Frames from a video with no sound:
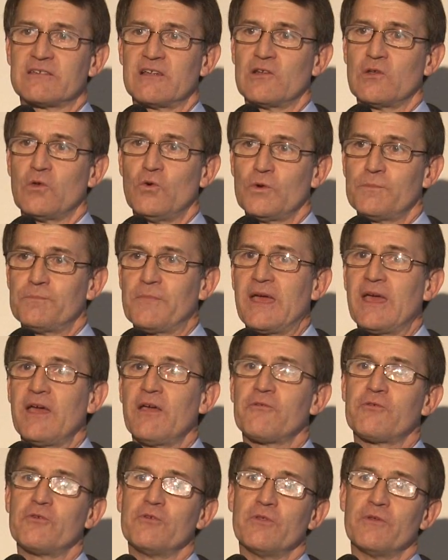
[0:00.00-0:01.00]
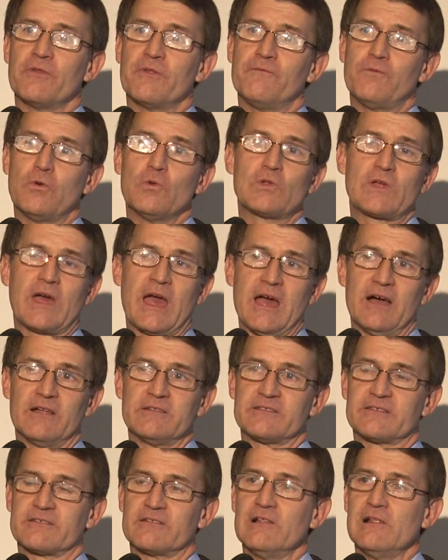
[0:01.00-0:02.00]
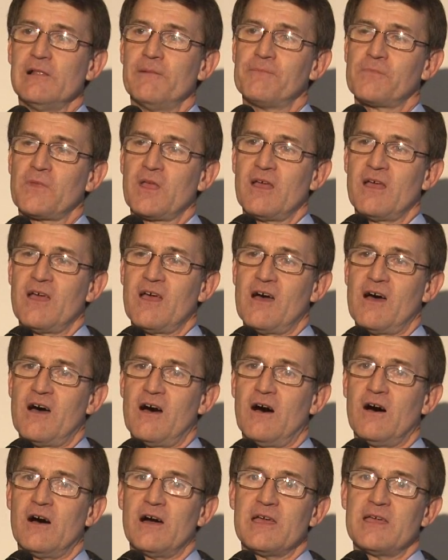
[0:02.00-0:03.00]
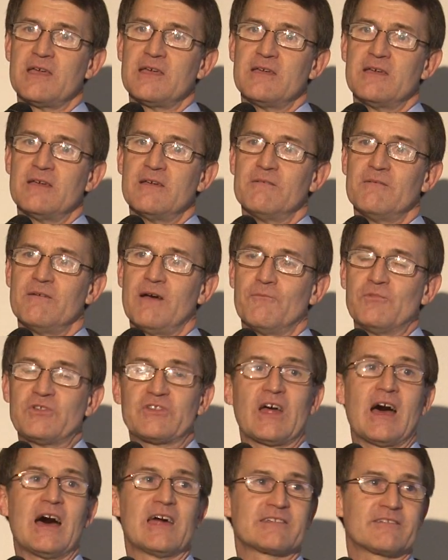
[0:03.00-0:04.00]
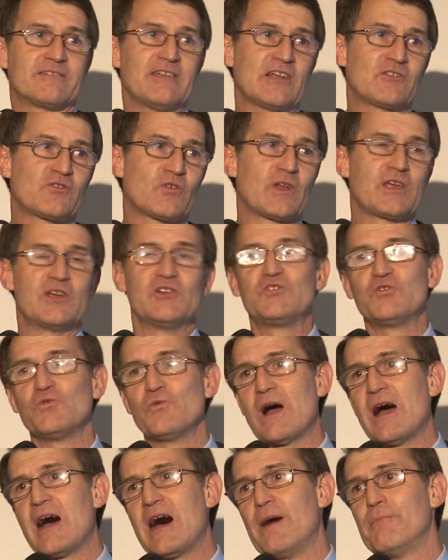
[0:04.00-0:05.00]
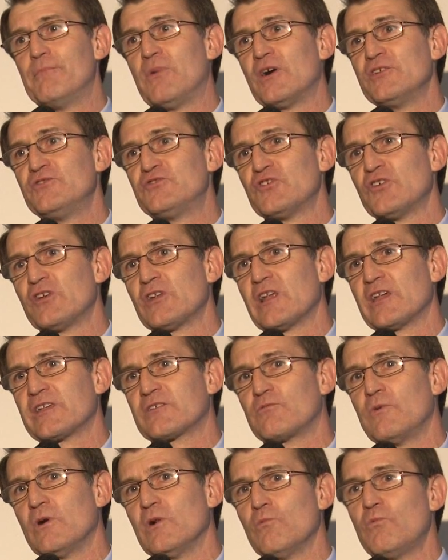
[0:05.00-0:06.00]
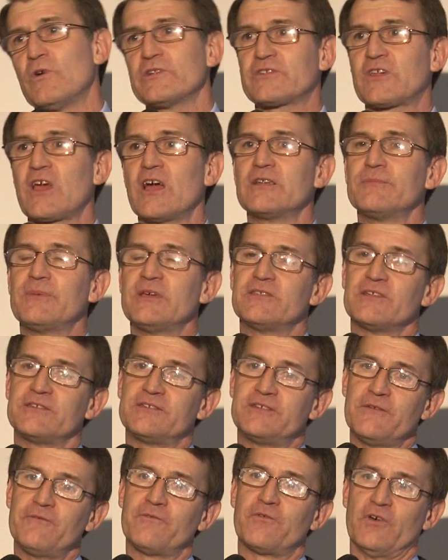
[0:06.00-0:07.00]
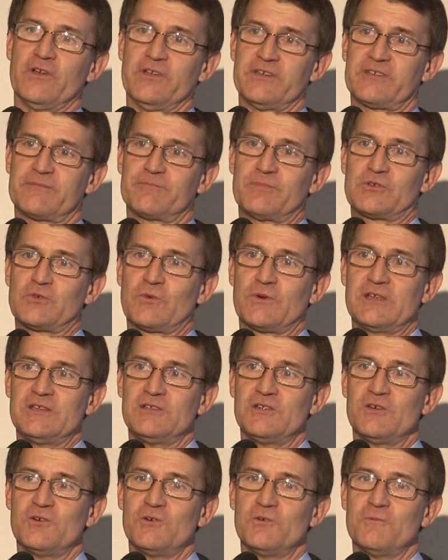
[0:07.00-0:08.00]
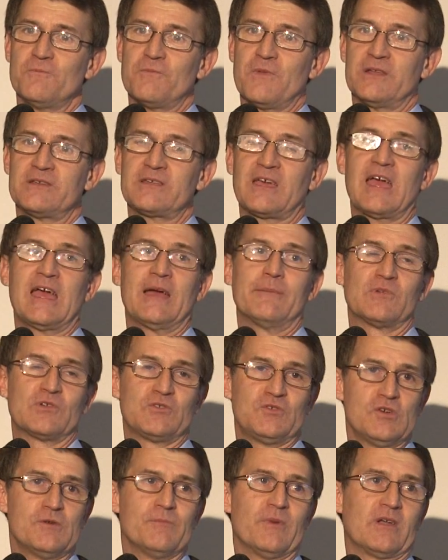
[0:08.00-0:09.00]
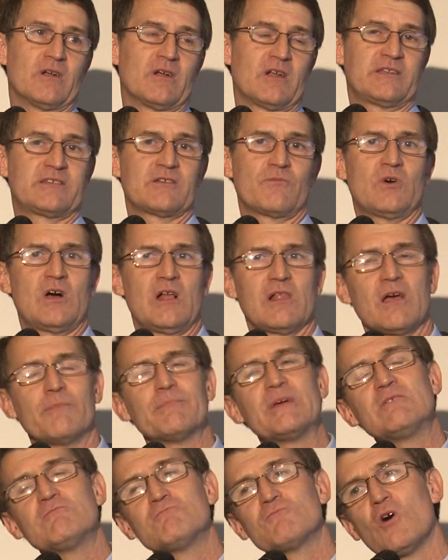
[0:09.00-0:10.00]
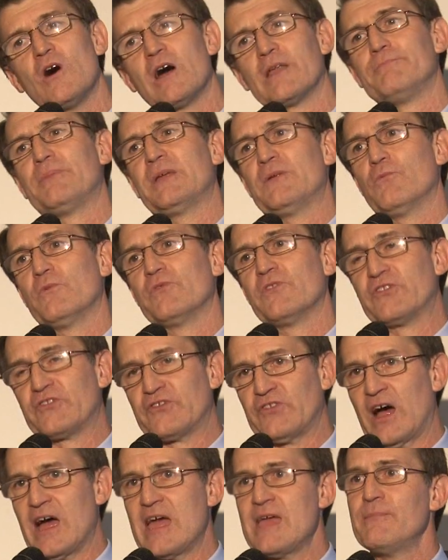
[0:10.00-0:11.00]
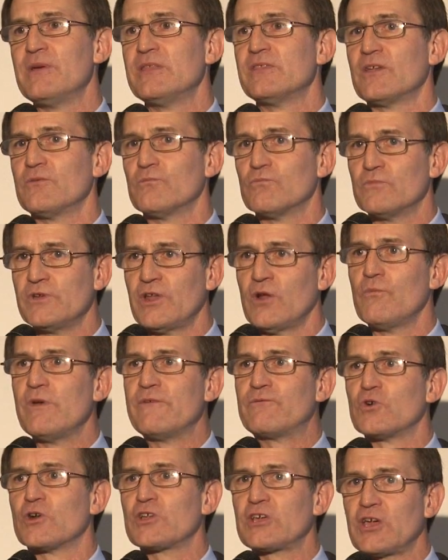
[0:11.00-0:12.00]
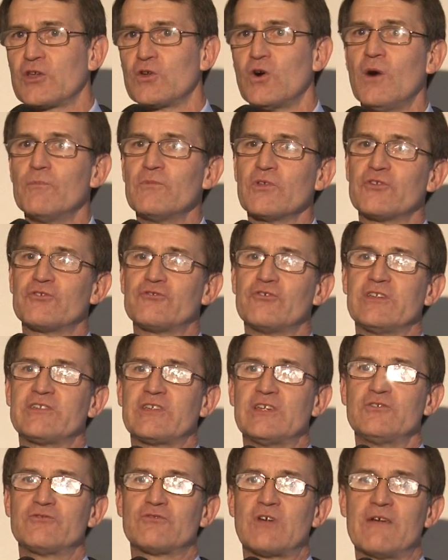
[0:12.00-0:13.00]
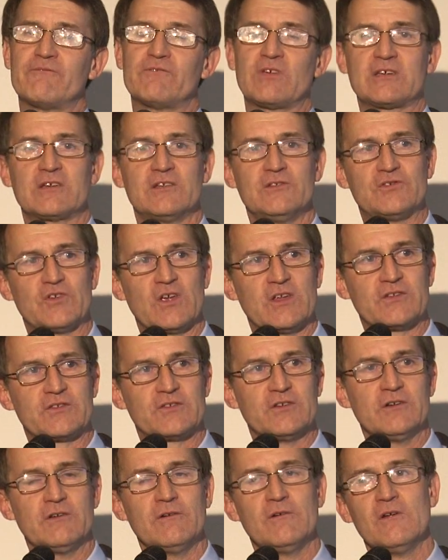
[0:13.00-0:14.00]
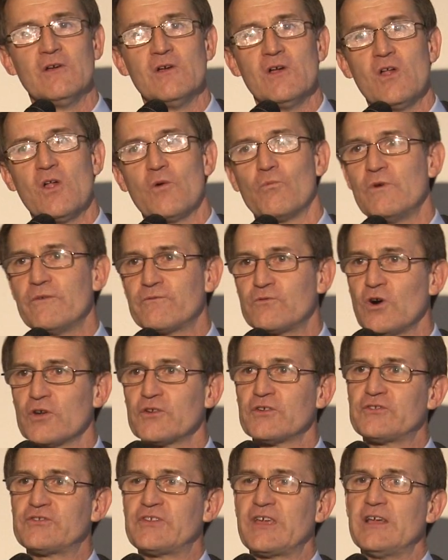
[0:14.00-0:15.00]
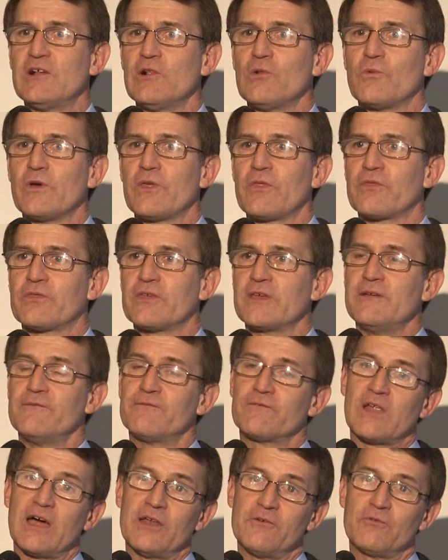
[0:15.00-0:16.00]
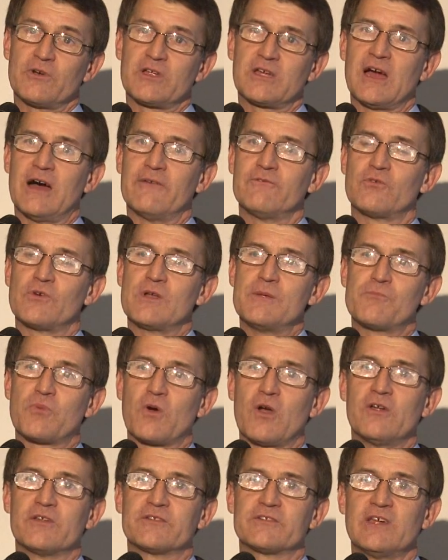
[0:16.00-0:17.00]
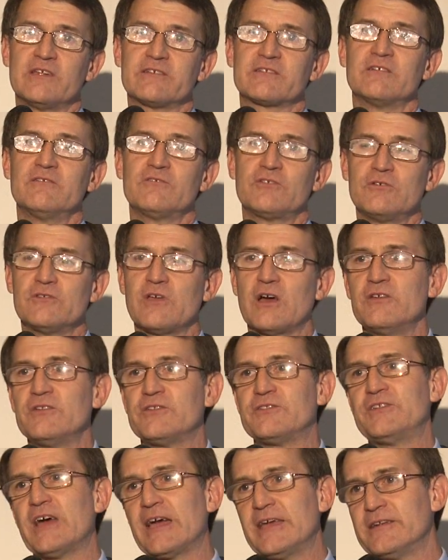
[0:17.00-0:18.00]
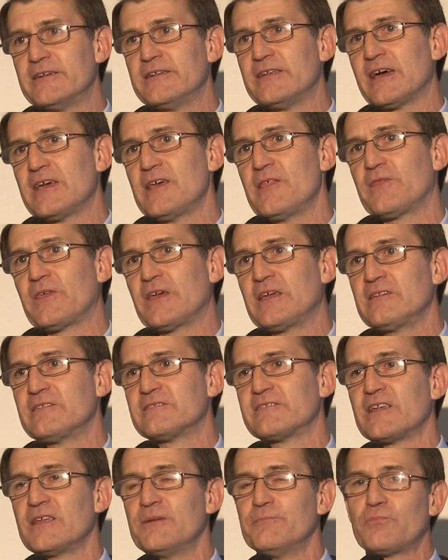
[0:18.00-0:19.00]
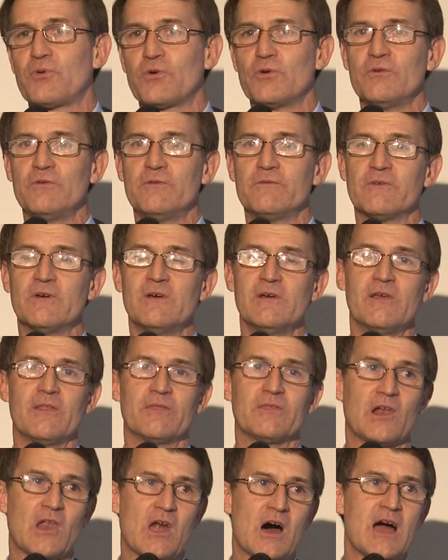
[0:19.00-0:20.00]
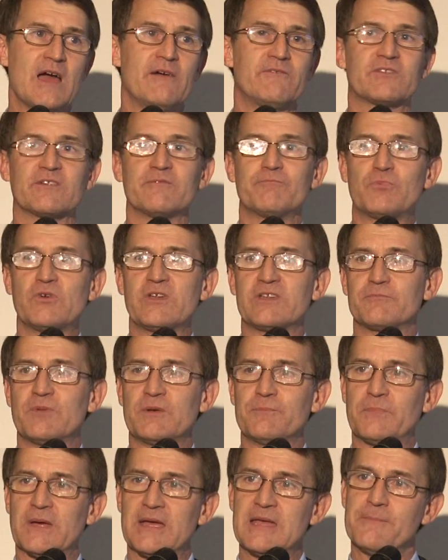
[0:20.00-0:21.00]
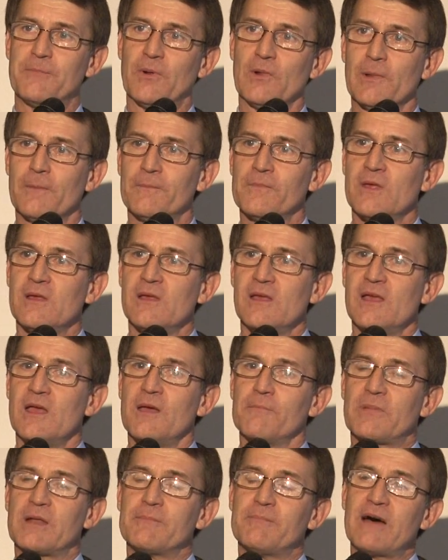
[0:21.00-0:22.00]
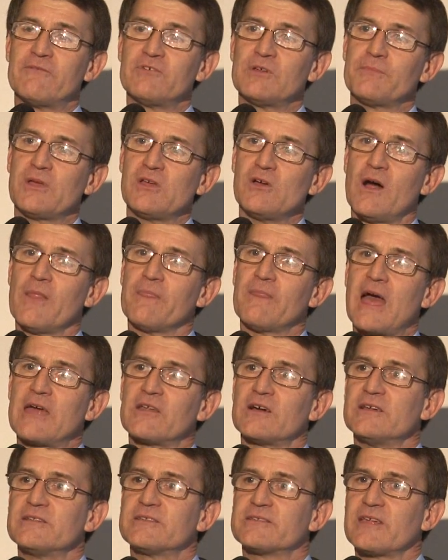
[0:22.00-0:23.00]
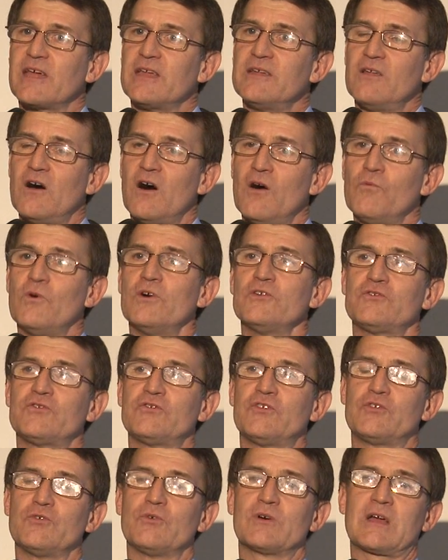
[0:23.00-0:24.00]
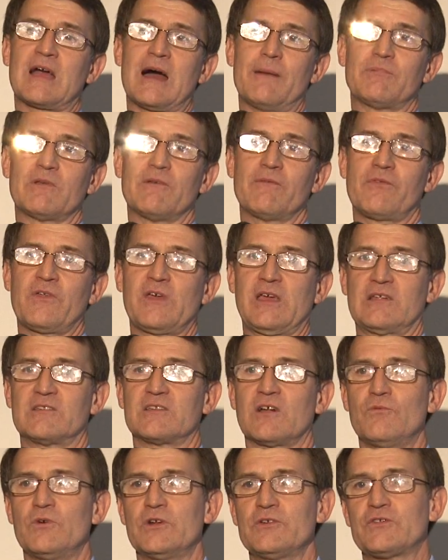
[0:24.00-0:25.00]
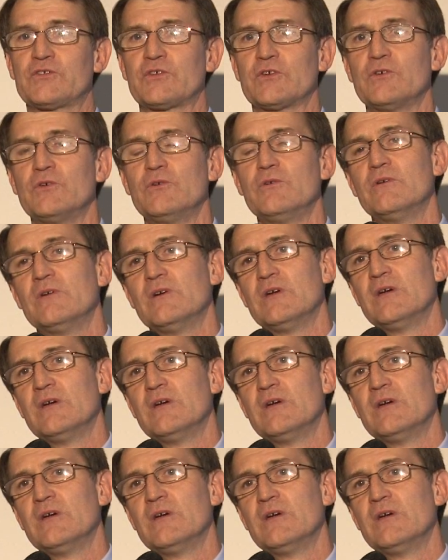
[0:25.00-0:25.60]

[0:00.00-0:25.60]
Lord Mayor through the full council, I was asked, naturally as you are, by journalists, well, what's going to be the difference between you and Campbell Newman? And I said, well, they'll be quite a bit the same in that, you know, we've got to get on with addressing traffic congestion. We've got to deal with the flood recovery process and do those day-to-day things that improve the lives of Brisbane people. But above and beyond that, I said, I want to do a couple of things. I want to